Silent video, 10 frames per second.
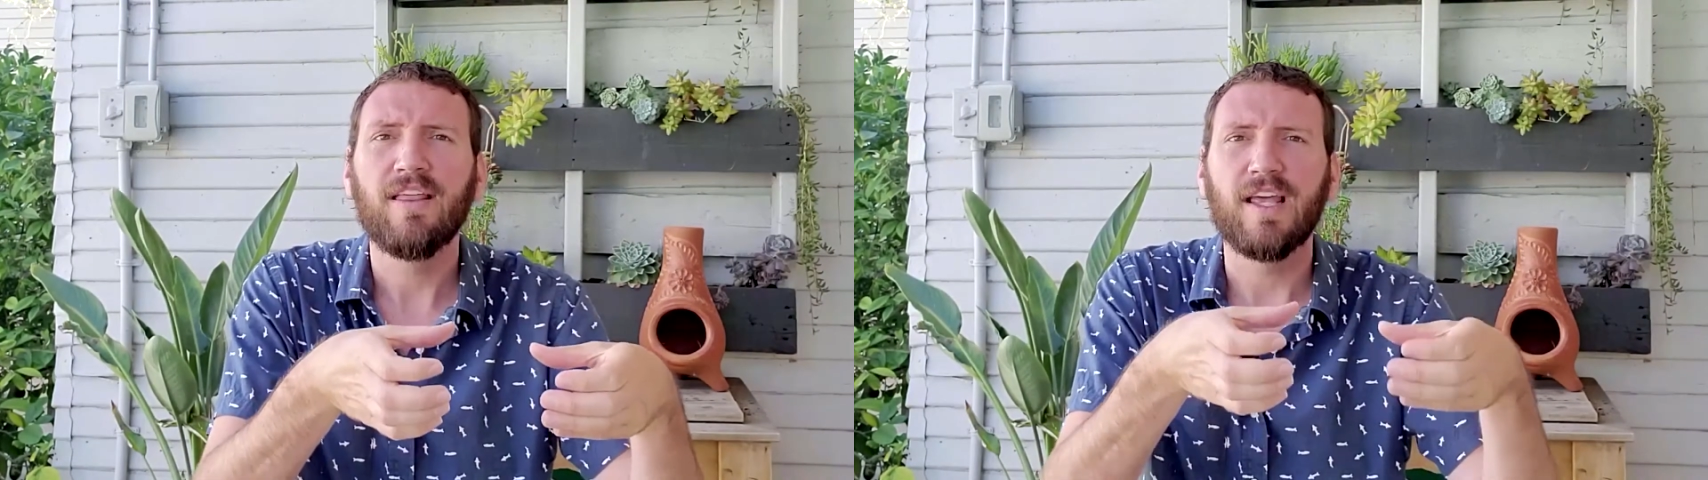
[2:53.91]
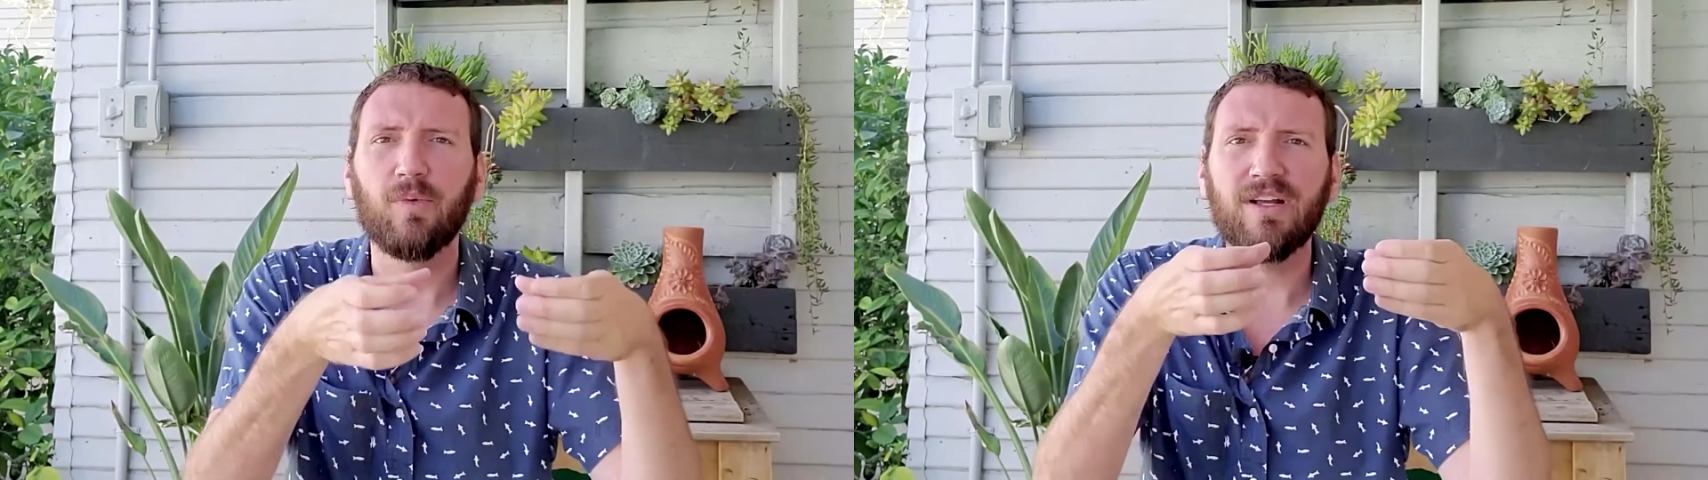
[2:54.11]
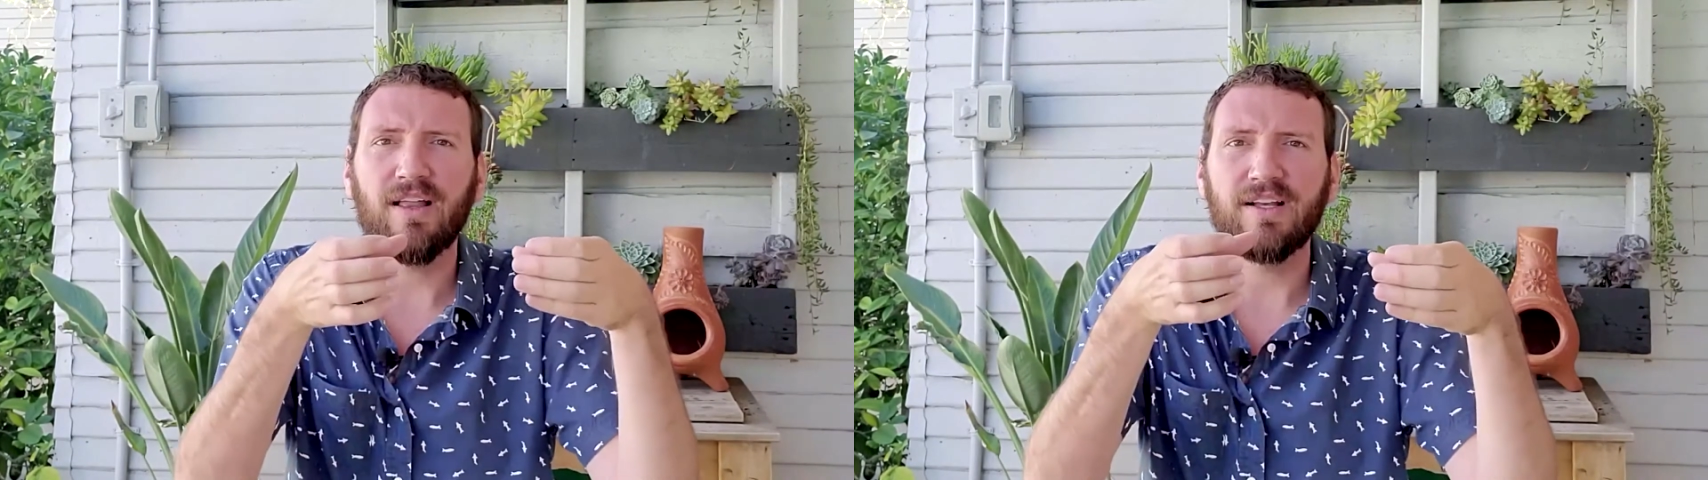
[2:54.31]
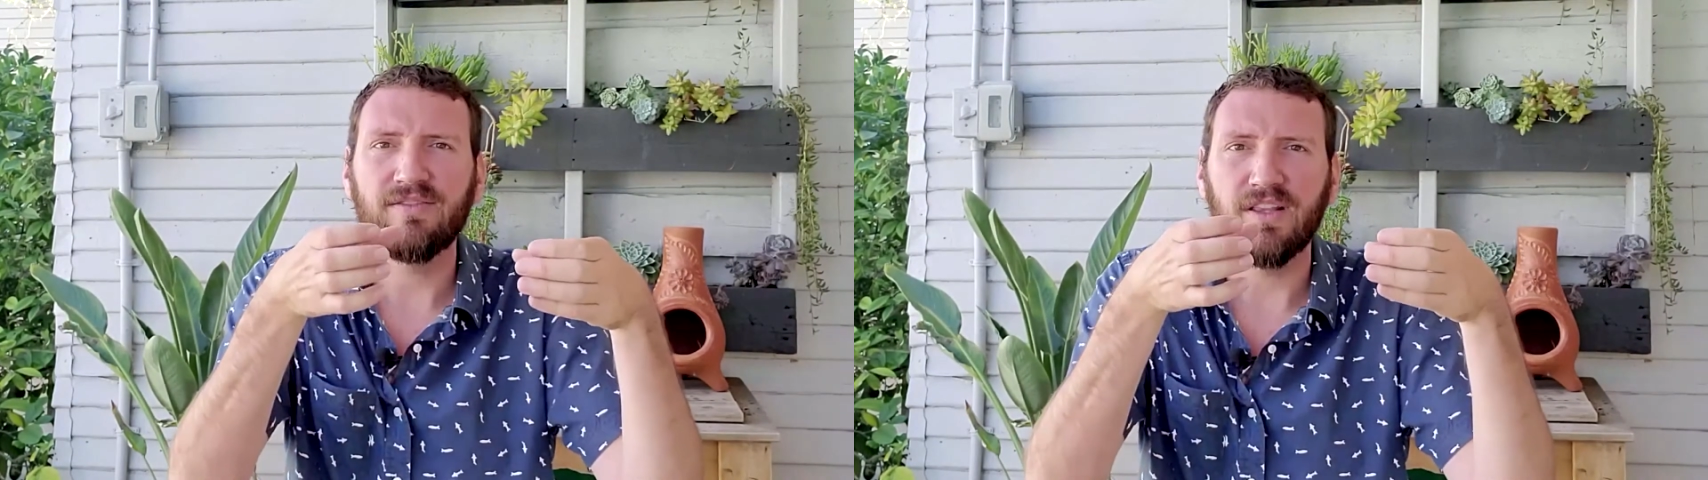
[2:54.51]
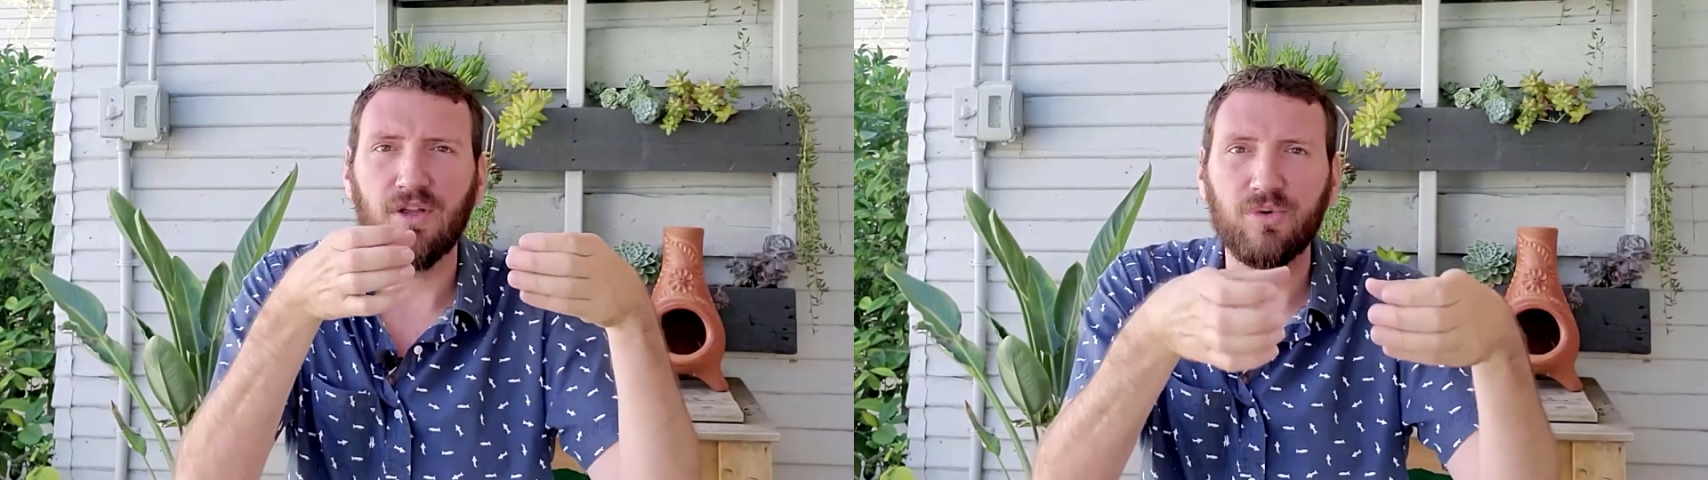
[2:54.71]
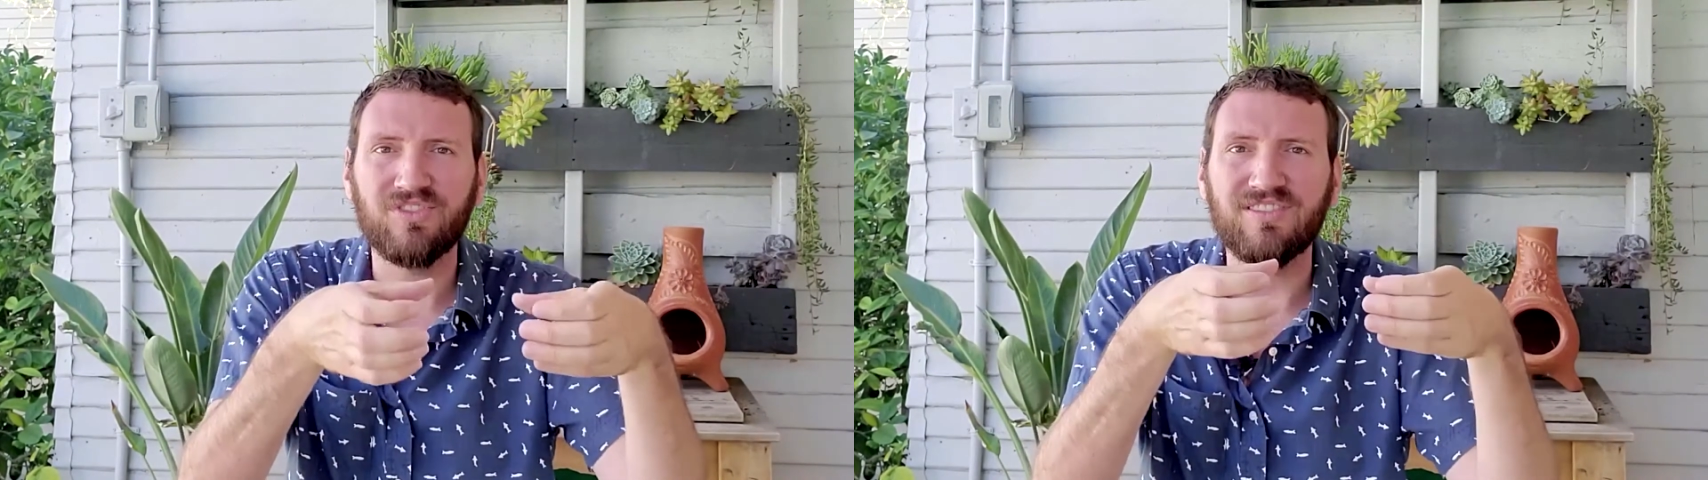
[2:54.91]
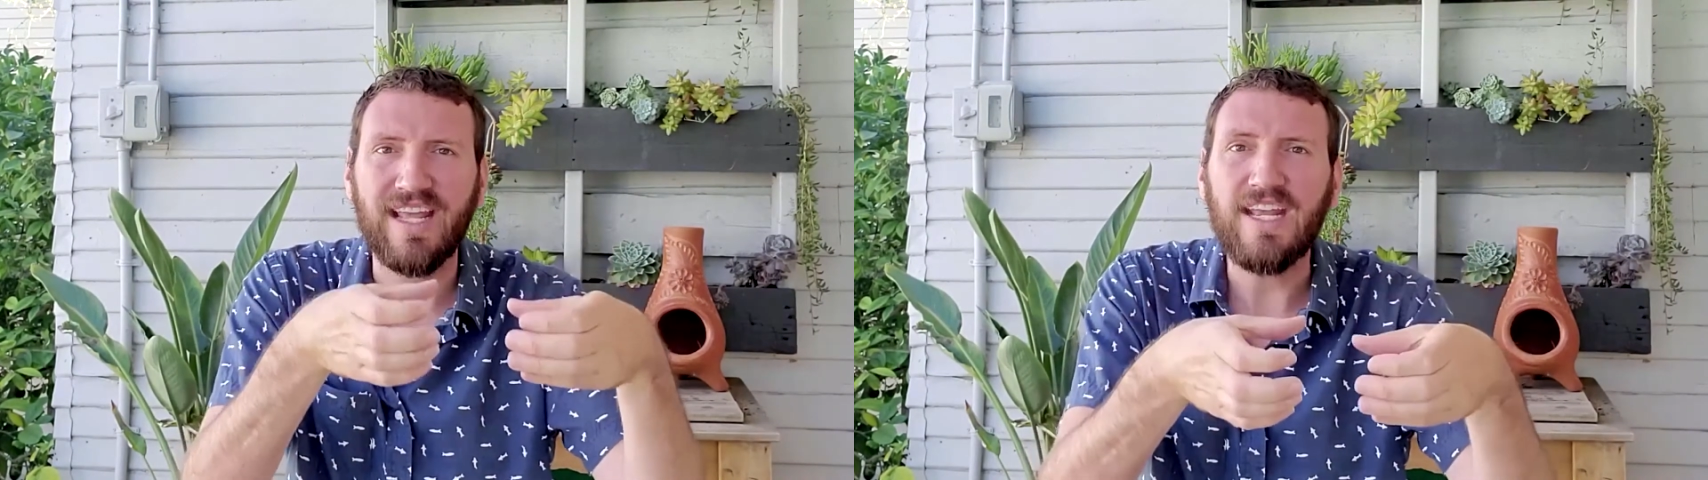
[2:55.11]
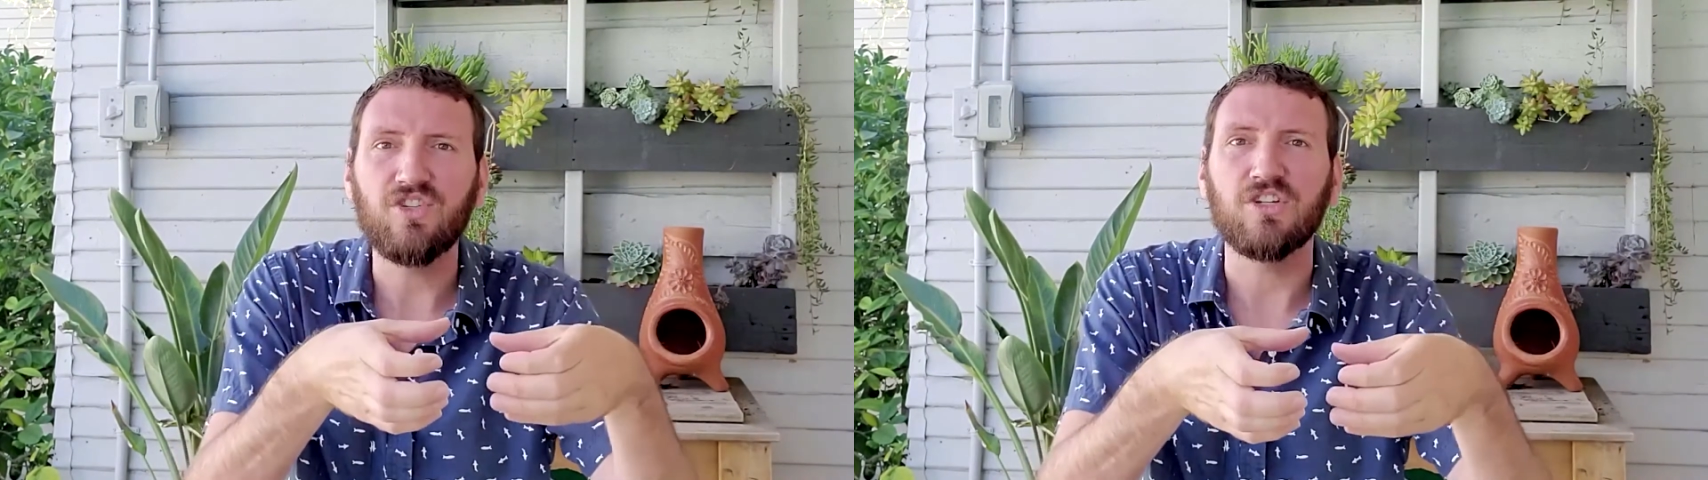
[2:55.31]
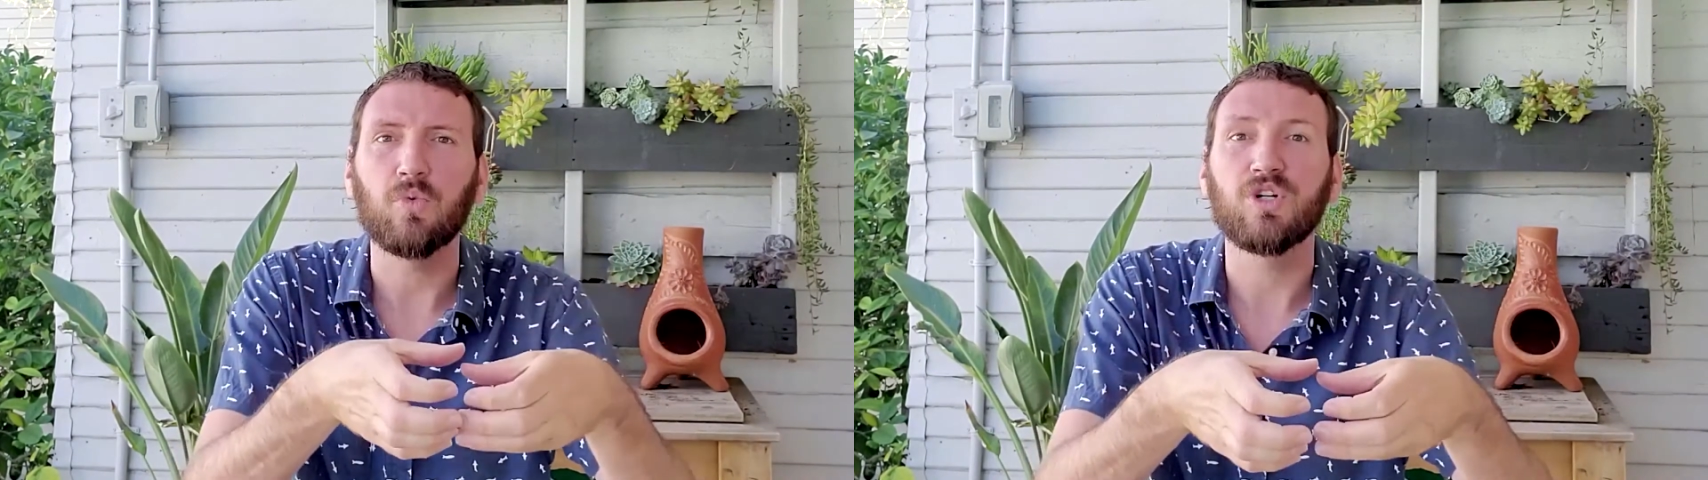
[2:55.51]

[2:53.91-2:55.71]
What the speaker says: they realized that those stages